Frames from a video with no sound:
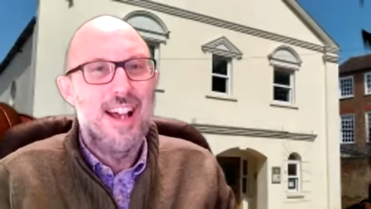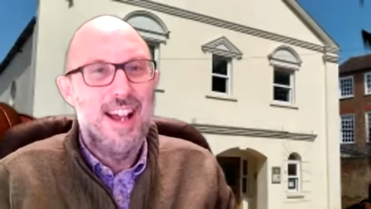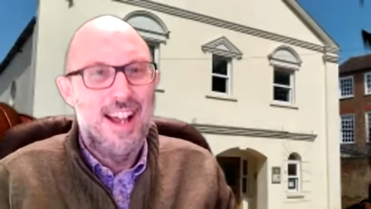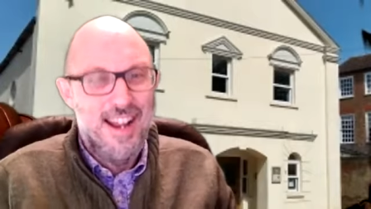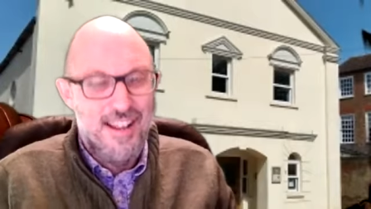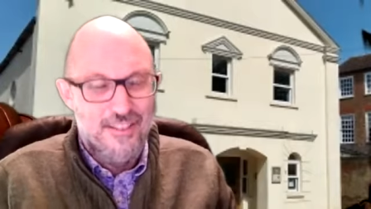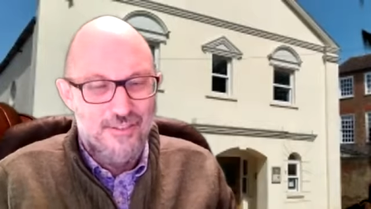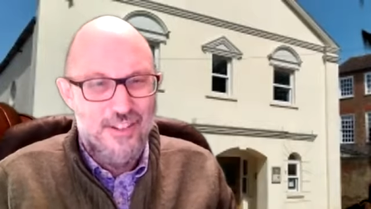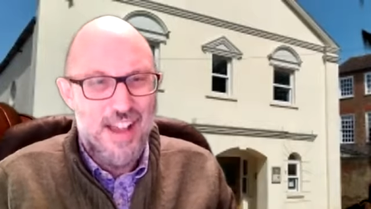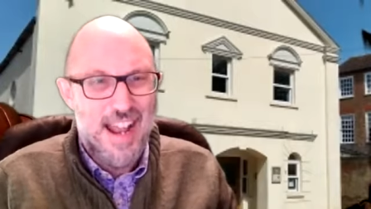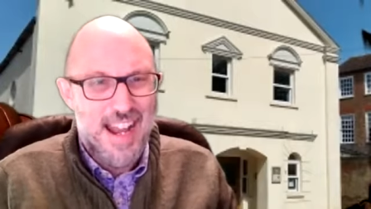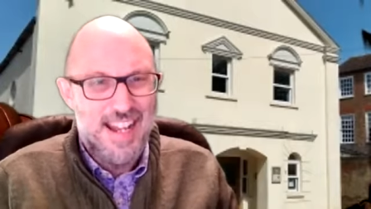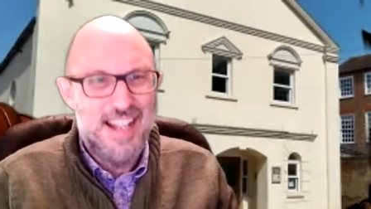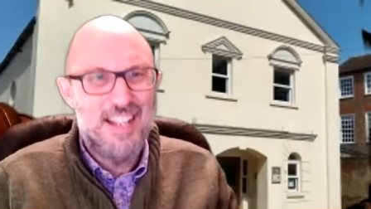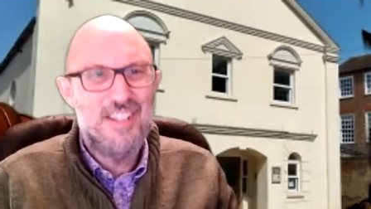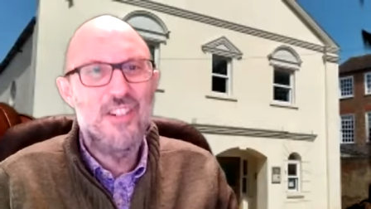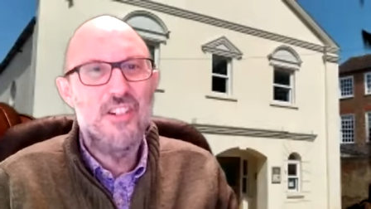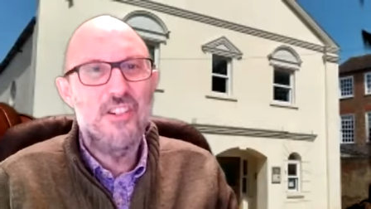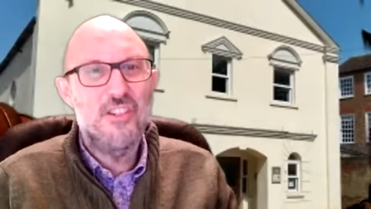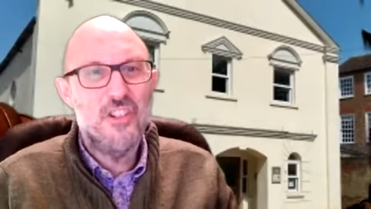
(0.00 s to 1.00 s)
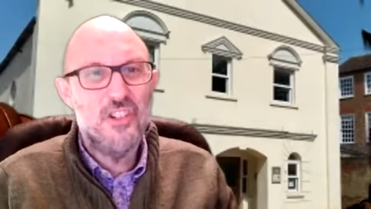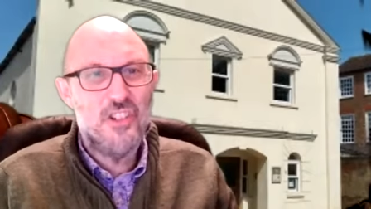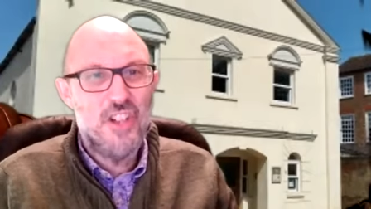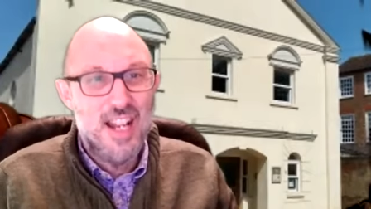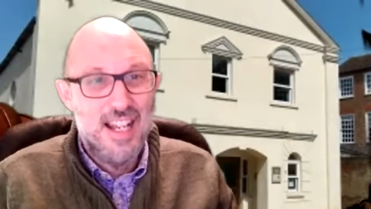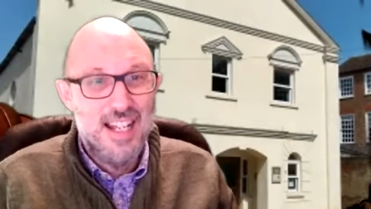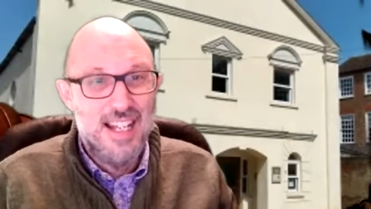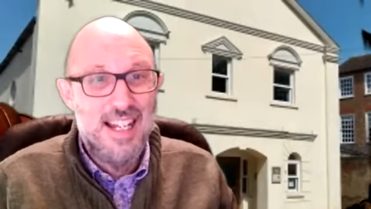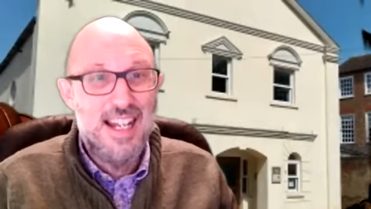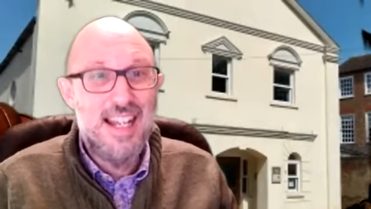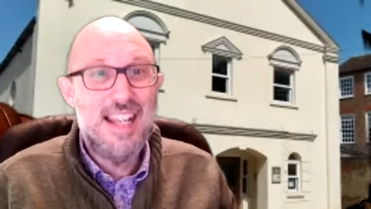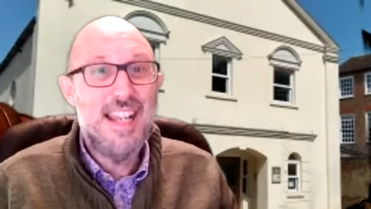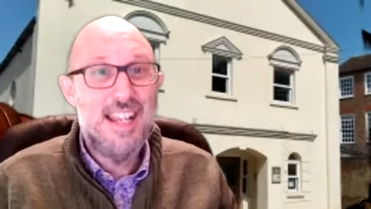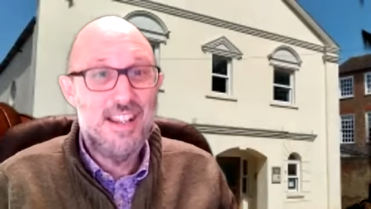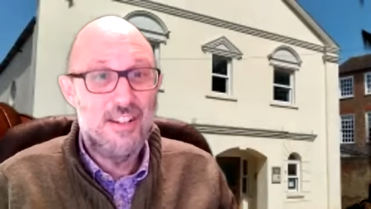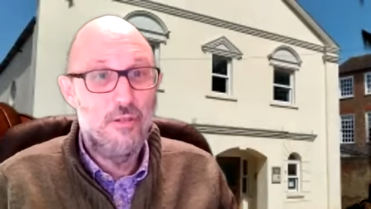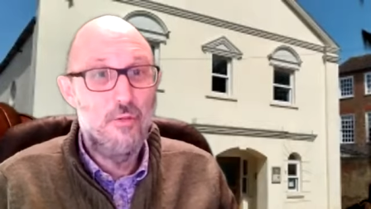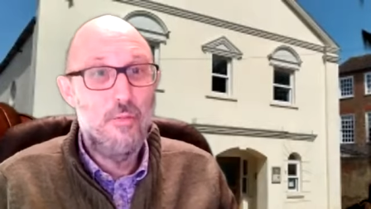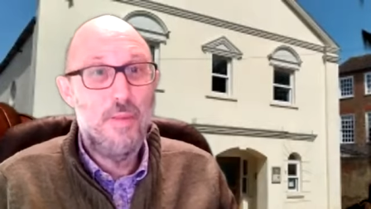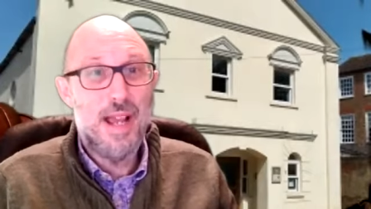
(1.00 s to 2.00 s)
an event is not just a
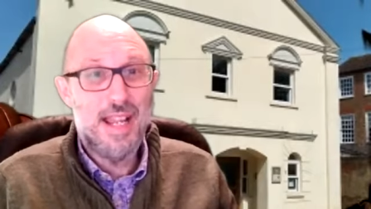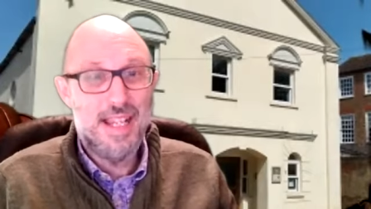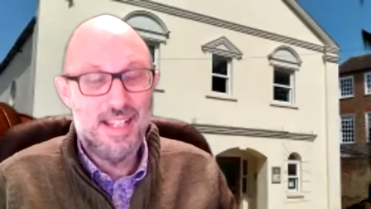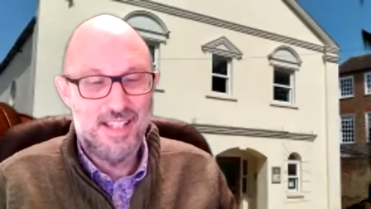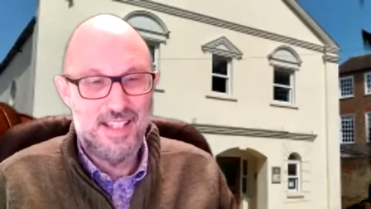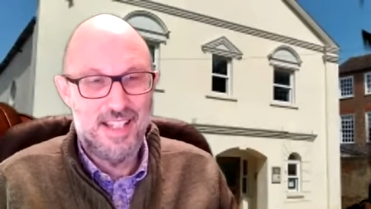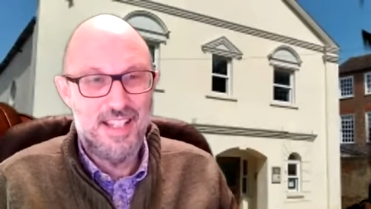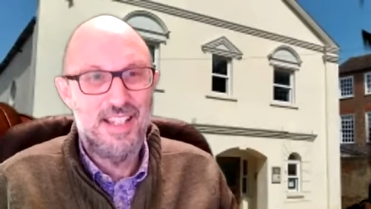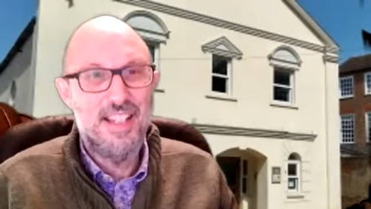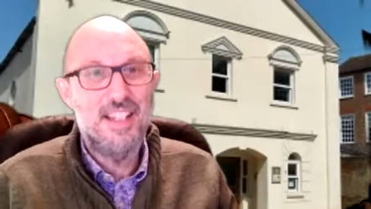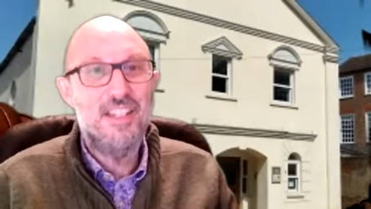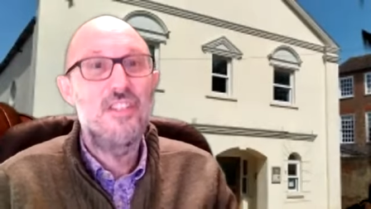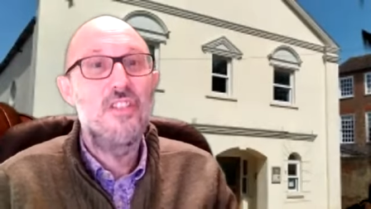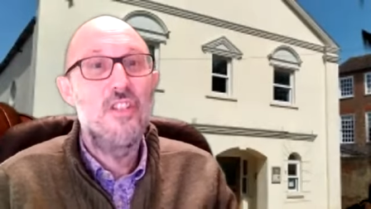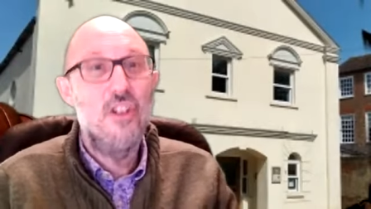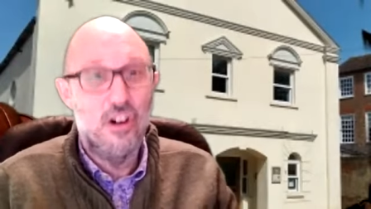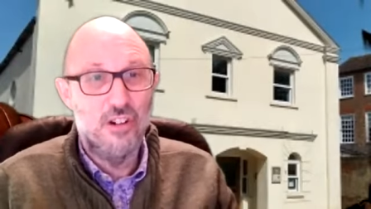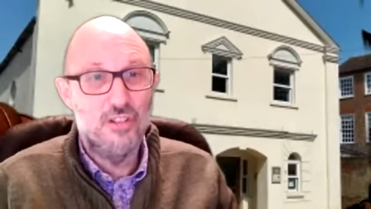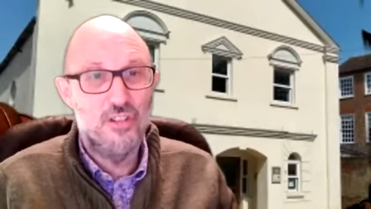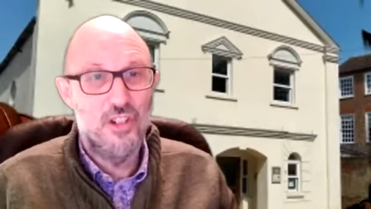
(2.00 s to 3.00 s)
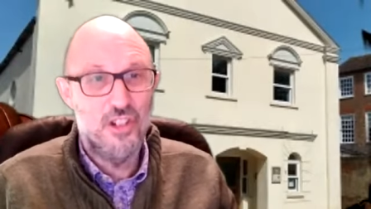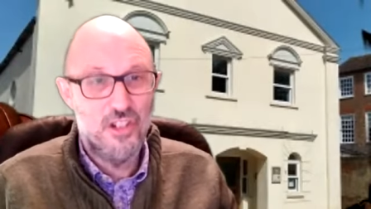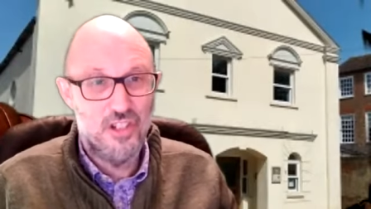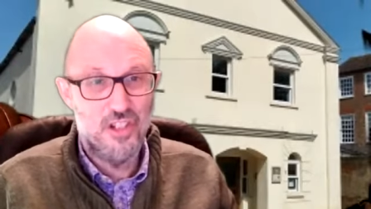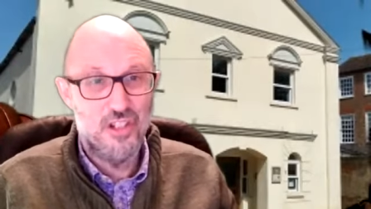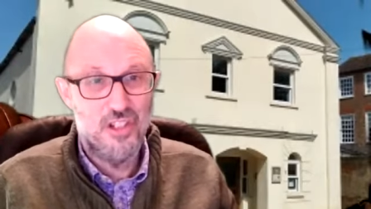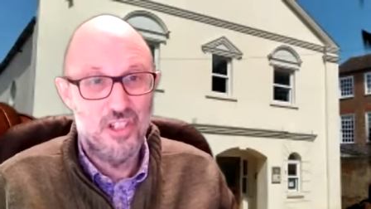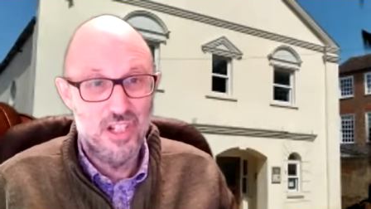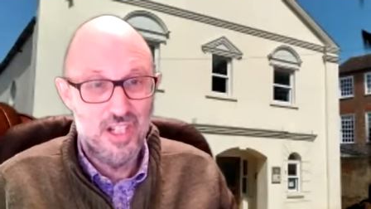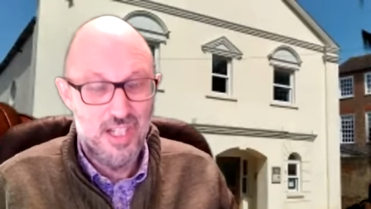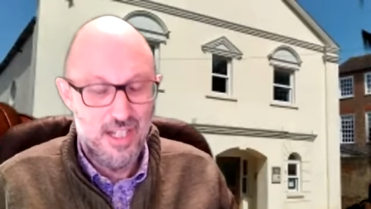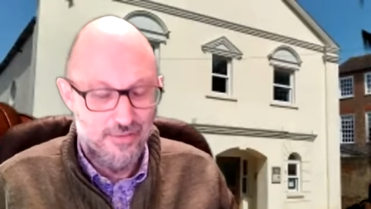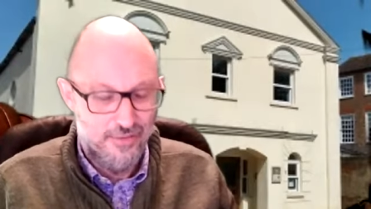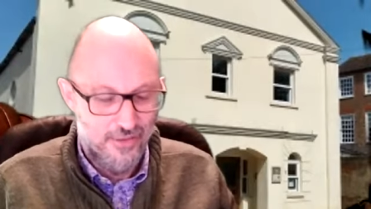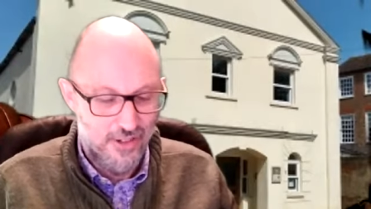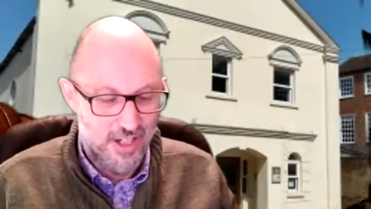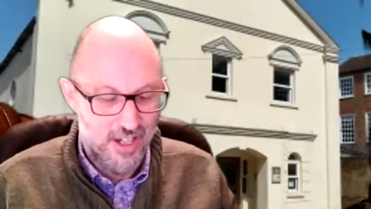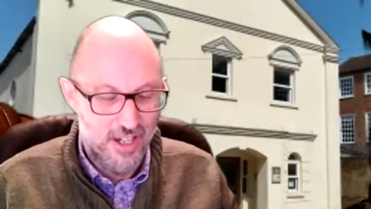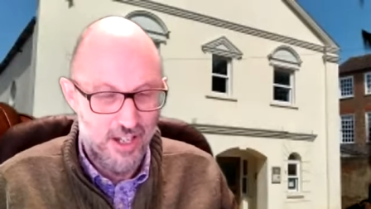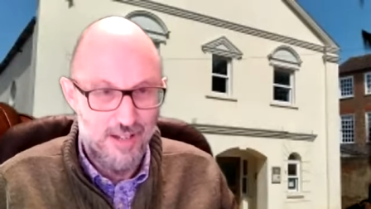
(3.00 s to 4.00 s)
legal basis, it's not just a
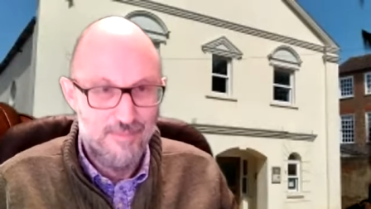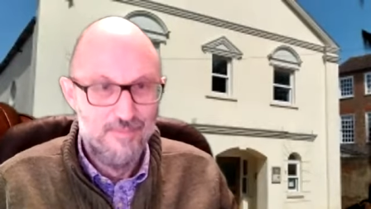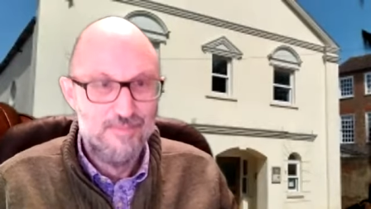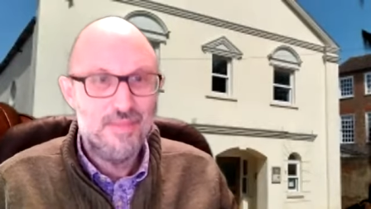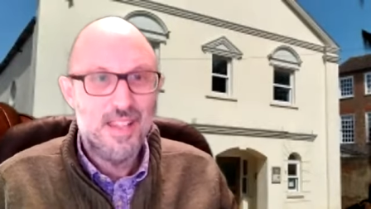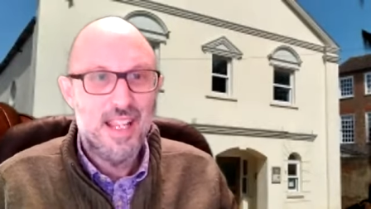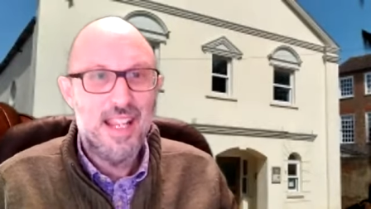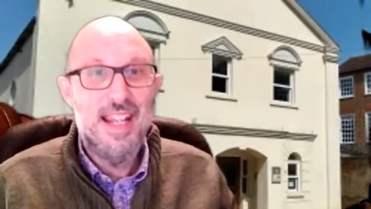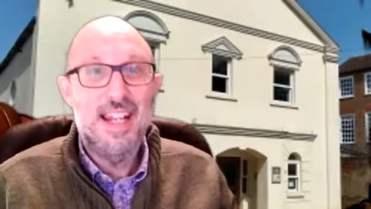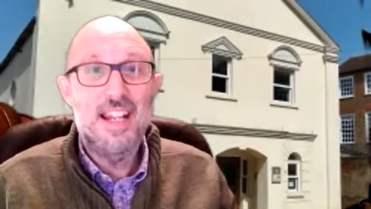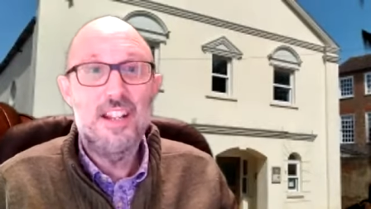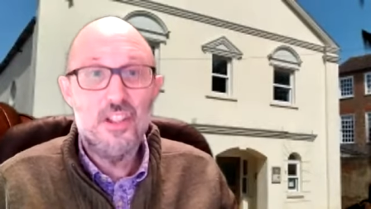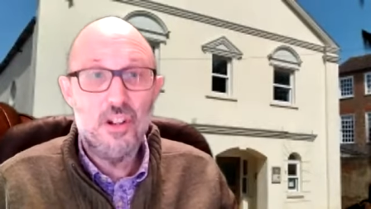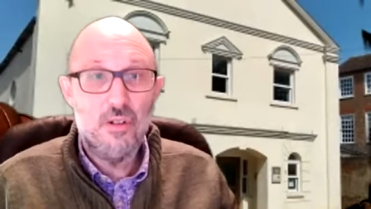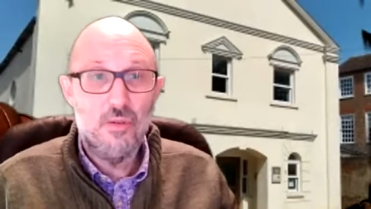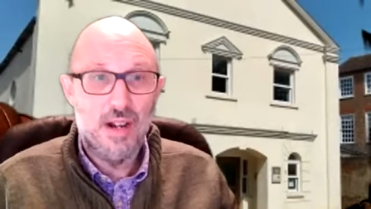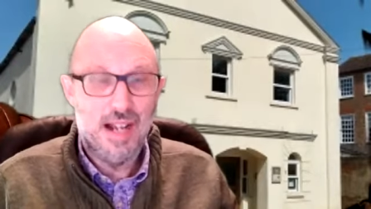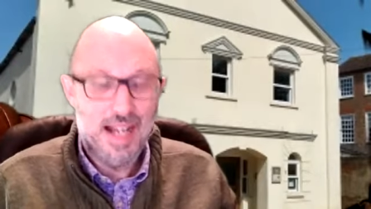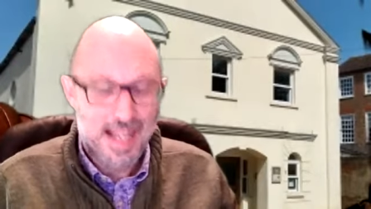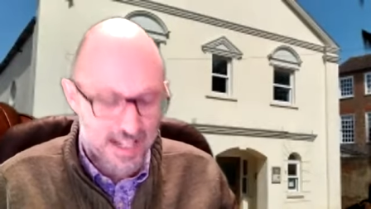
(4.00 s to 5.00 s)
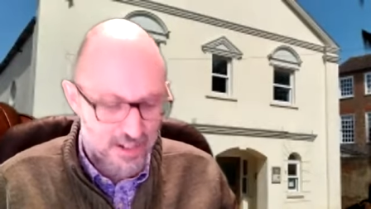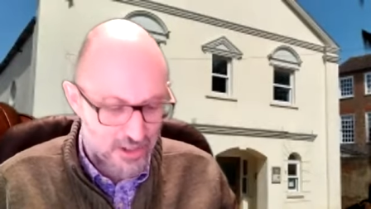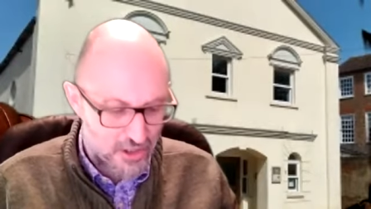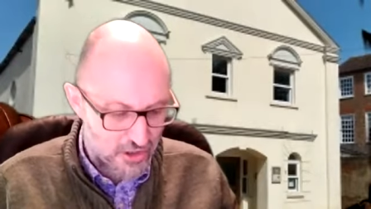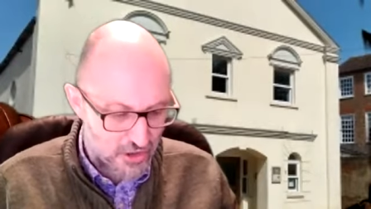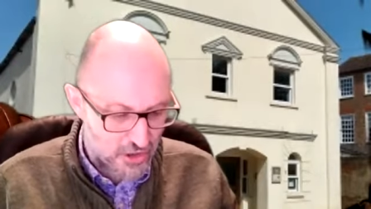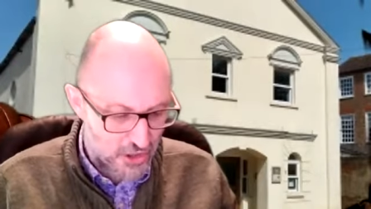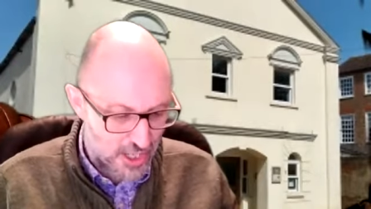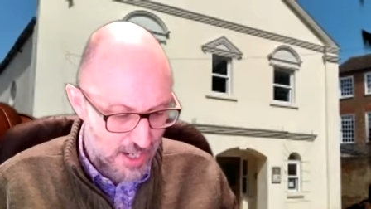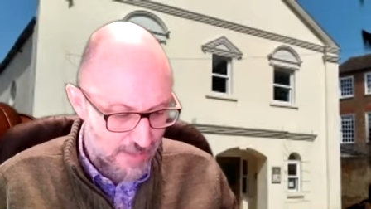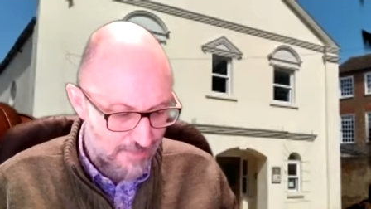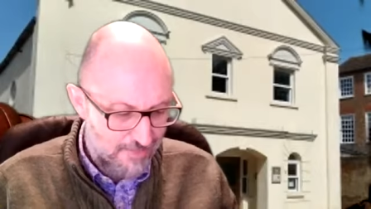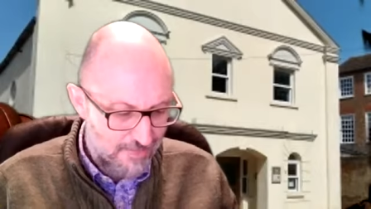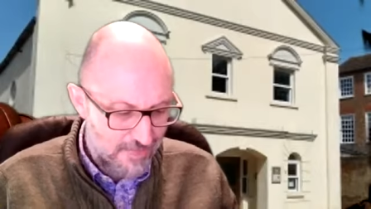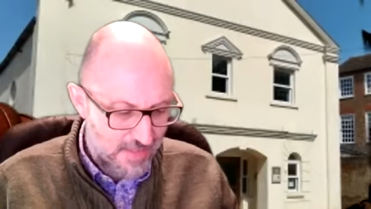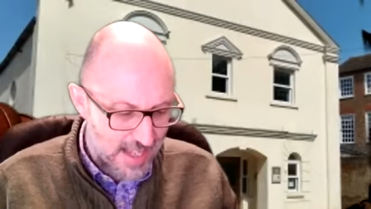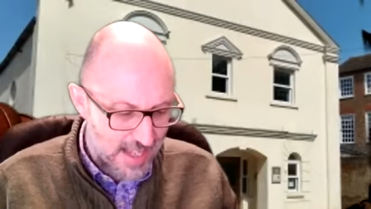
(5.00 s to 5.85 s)
certificate, it is a relationship.